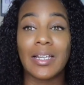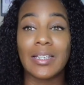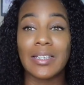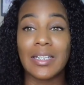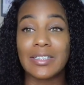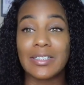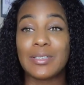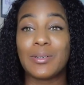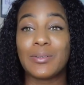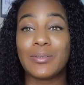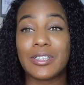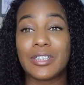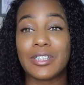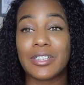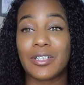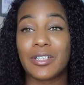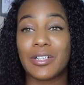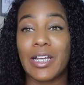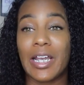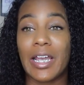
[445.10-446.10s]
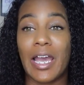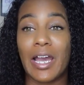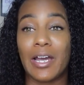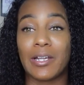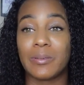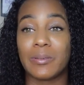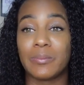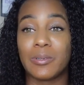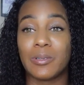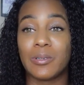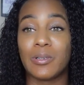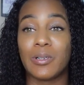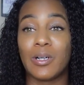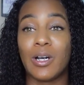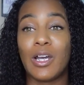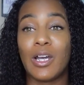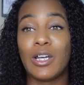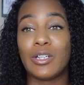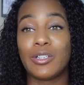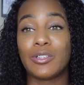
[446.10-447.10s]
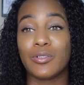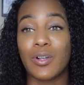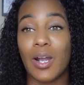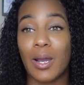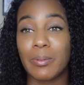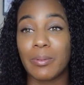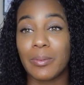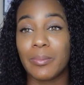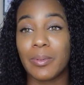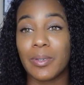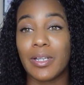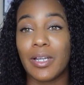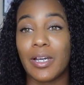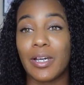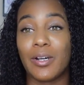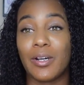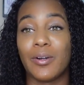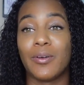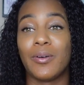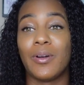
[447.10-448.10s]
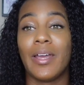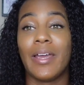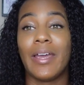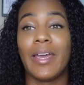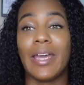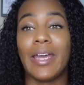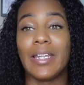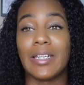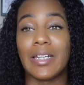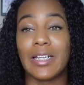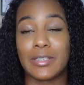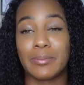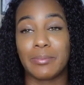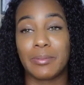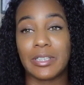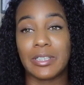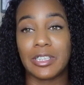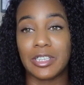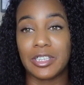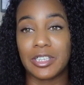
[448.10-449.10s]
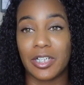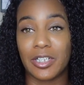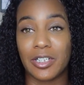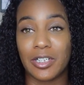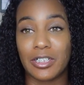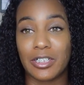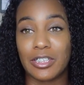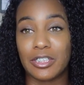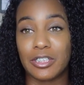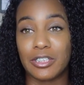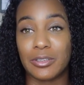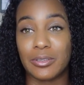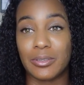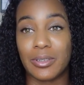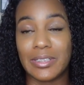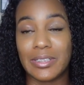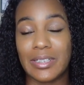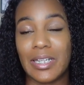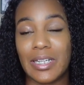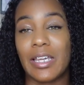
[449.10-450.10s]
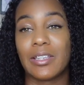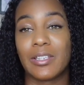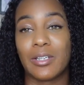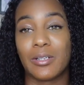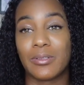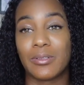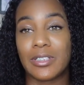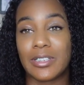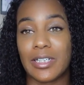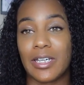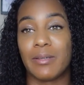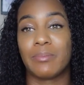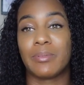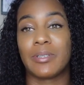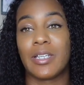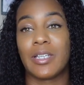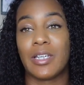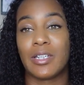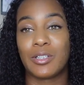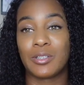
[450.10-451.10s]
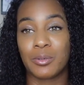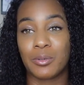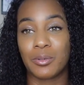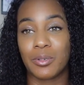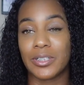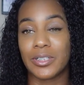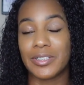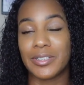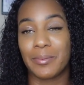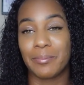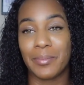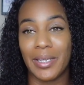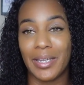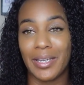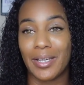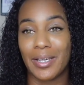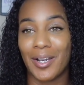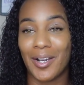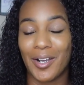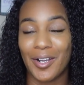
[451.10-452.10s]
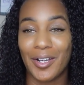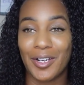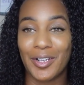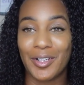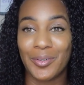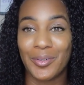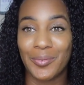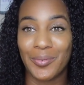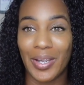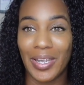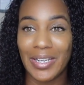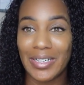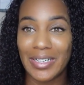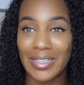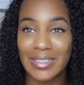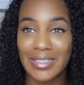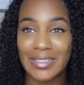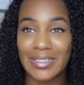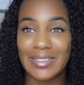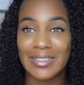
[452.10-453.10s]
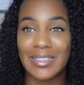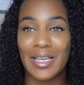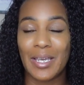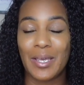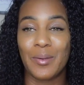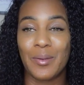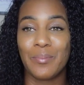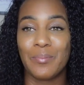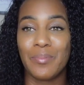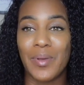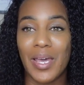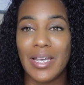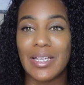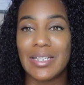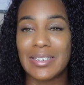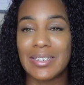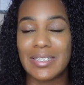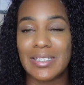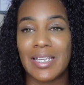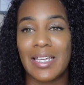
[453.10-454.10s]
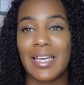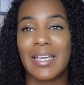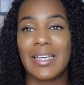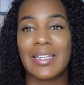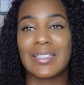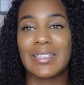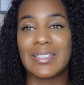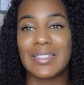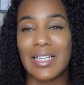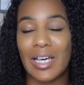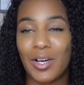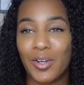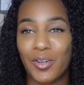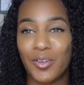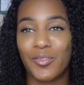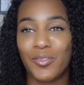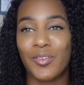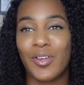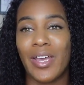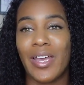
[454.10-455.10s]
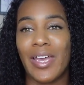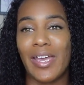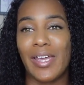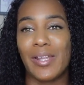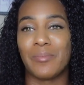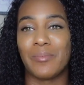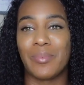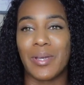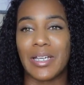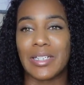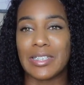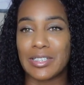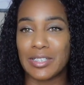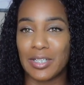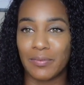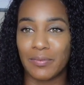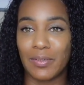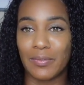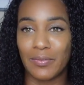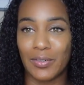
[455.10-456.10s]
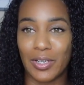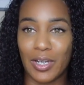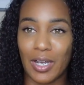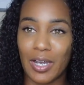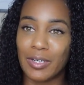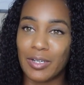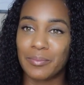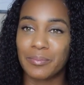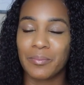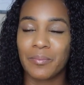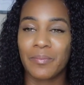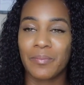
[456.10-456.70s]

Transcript: Let's hold each other accountable, drop it below, and let's push each other to take those steps towards being our greatest, best self and best servant for God.